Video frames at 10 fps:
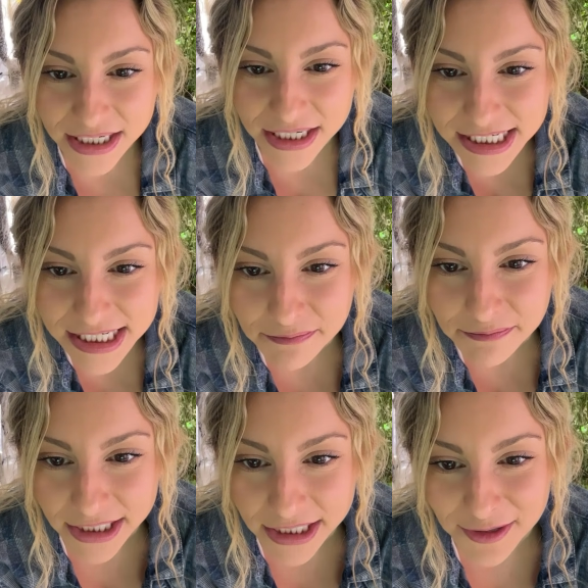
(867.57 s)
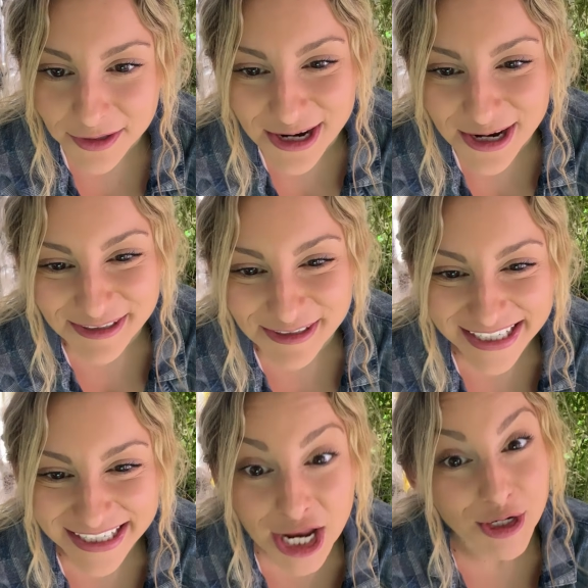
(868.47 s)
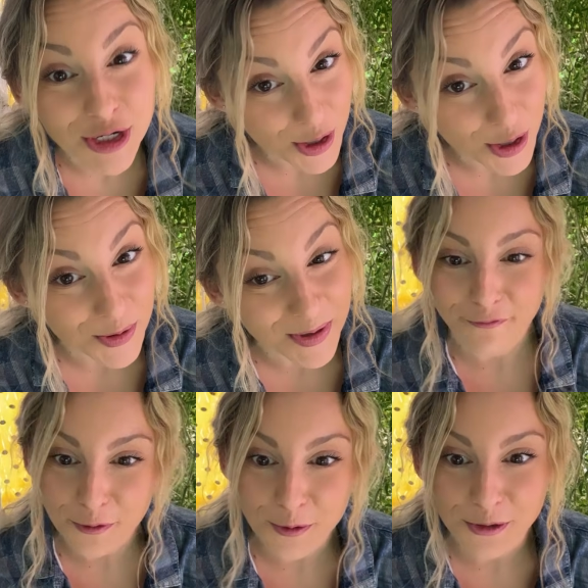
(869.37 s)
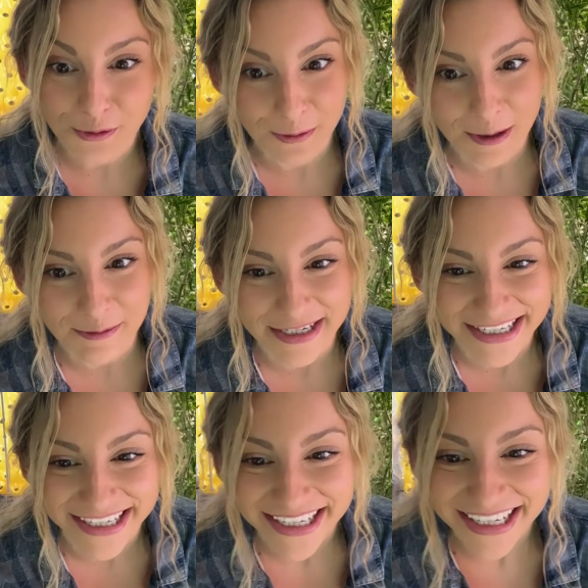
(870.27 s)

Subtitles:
Is it money laundering? No, food growing.